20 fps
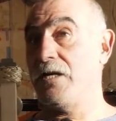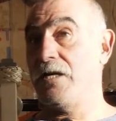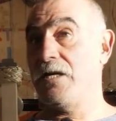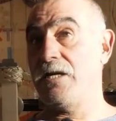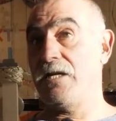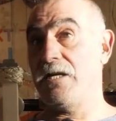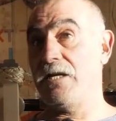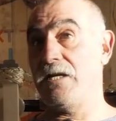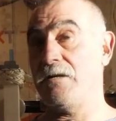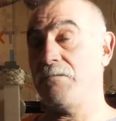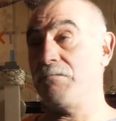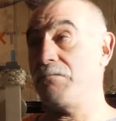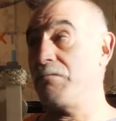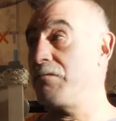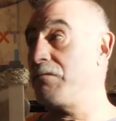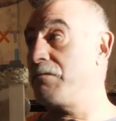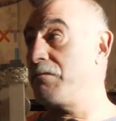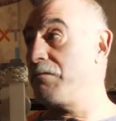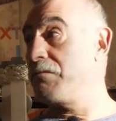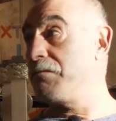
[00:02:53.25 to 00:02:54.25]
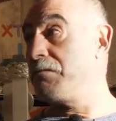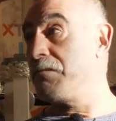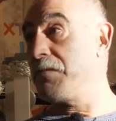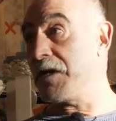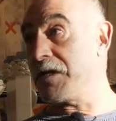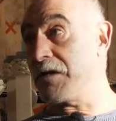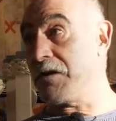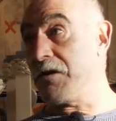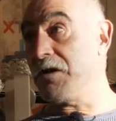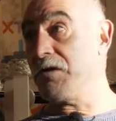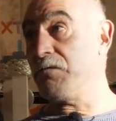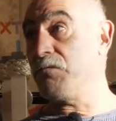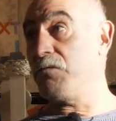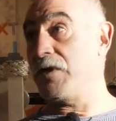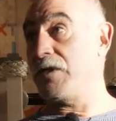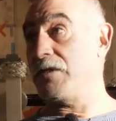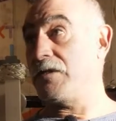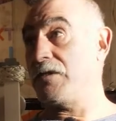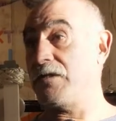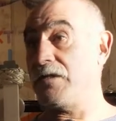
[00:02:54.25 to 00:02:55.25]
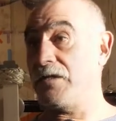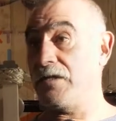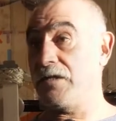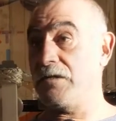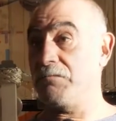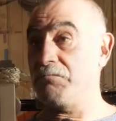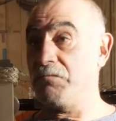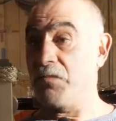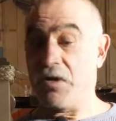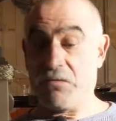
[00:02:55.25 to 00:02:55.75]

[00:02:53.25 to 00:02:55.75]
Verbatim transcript: Um, and I went, um,